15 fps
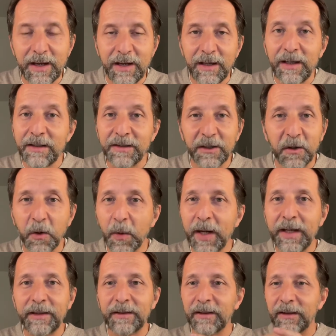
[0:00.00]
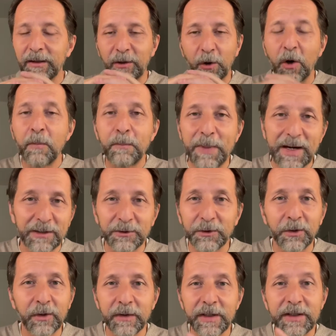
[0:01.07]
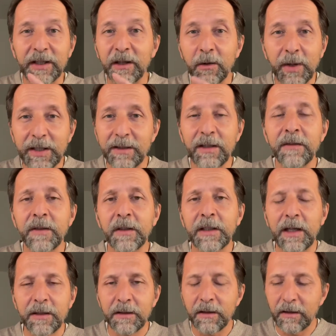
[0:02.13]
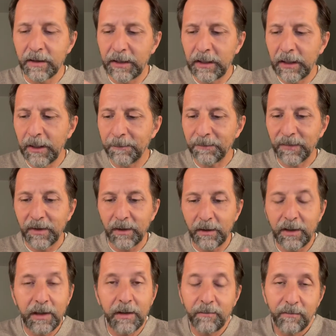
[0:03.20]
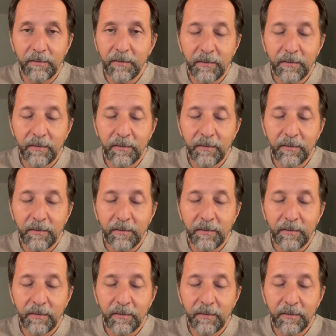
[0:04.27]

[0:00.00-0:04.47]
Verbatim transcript: He's the great uh, compactor, he's the great synthesizer. He, he,